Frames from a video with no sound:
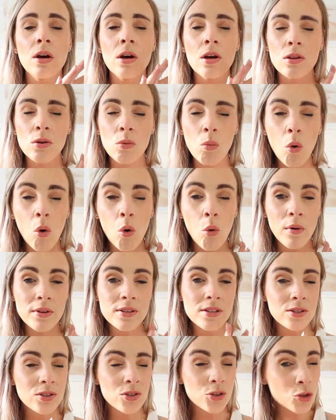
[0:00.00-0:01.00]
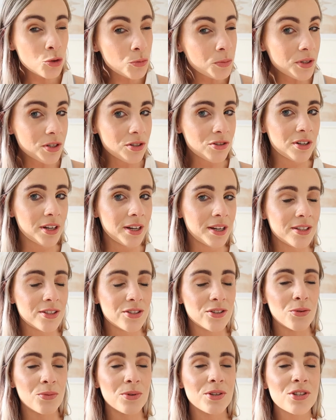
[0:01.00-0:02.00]
the wall wasn't super straight,
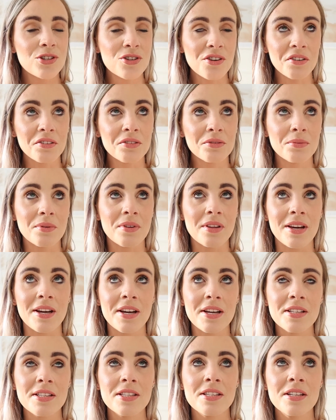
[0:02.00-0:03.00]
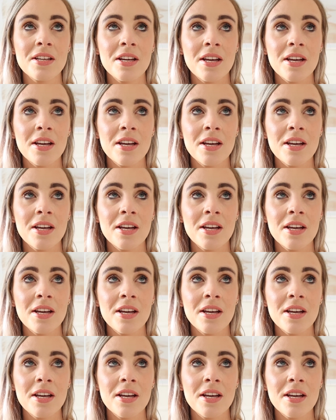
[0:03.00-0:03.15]
so we struggled with that.